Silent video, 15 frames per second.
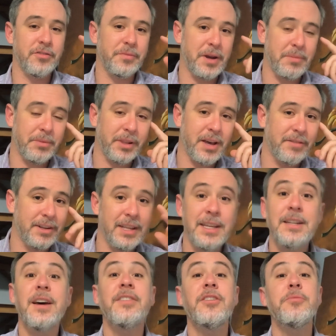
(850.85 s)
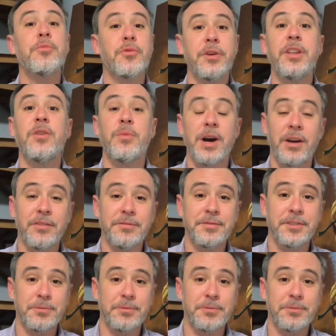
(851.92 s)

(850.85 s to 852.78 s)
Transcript: of my beloved. He does it pretty well.